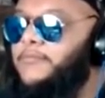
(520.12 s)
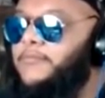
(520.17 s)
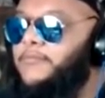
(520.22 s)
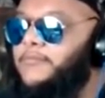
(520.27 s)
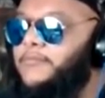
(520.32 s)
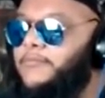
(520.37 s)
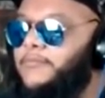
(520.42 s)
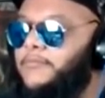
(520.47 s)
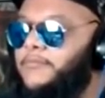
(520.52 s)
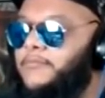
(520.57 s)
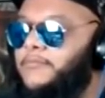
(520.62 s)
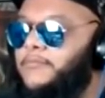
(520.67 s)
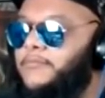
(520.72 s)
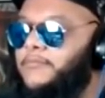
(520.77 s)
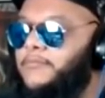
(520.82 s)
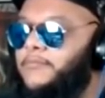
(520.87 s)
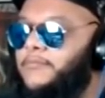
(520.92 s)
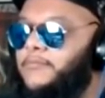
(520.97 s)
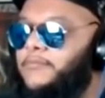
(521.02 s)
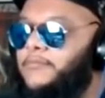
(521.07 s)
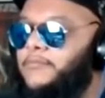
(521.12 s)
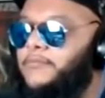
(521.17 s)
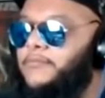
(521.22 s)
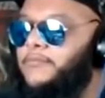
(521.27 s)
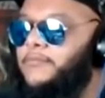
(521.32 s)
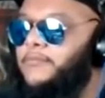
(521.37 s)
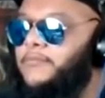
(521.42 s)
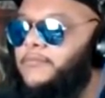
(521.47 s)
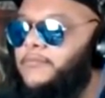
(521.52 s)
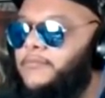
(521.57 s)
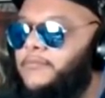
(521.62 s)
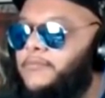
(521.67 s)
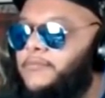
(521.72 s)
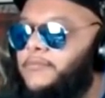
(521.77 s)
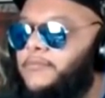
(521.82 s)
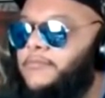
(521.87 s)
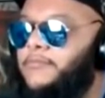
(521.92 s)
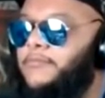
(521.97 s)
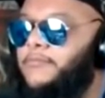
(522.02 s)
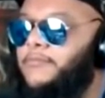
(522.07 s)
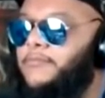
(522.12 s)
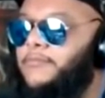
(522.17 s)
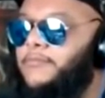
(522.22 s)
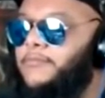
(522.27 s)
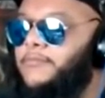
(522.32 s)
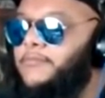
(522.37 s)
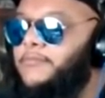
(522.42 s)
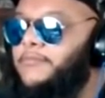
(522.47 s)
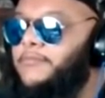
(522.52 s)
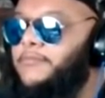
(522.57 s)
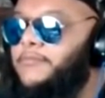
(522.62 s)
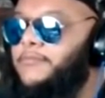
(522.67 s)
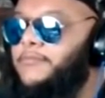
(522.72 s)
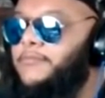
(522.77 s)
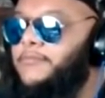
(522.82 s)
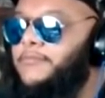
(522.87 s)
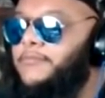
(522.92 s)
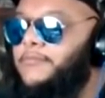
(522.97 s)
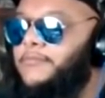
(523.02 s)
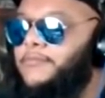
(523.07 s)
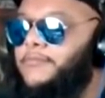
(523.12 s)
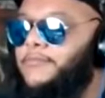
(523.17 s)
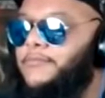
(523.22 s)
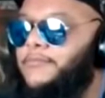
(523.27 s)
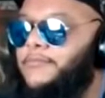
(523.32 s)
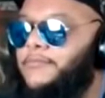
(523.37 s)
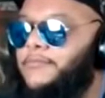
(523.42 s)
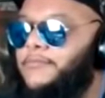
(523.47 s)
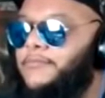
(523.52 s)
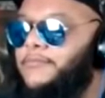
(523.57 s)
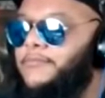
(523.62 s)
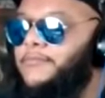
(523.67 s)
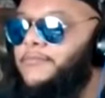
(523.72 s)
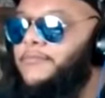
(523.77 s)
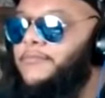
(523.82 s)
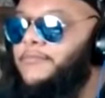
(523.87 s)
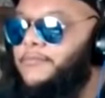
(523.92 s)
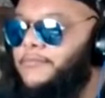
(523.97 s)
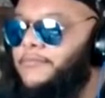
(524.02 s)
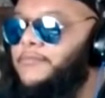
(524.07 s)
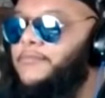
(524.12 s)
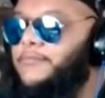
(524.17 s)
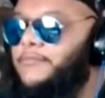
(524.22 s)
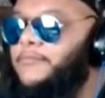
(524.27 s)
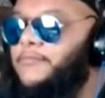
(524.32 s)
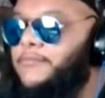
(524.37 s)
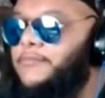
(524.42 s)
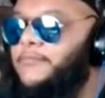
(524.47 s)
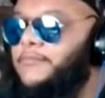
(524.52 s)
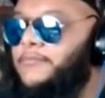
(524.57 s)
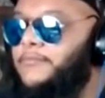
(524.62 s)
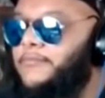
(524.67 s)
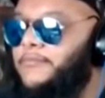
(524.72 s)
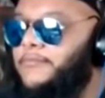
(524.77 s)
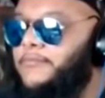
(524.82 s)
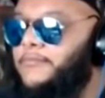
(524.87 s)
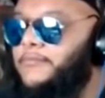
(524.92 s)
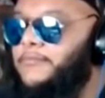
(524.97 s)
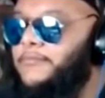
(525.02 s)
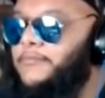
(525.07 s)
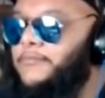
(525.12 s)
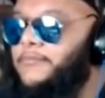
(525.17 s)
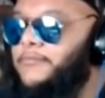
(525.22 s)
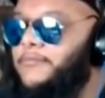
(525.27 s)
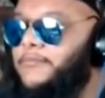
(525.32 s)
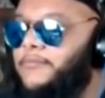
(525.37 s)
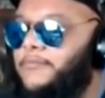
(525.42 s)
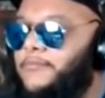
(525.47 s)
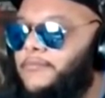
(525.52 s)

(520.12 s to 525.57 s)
(not speaking)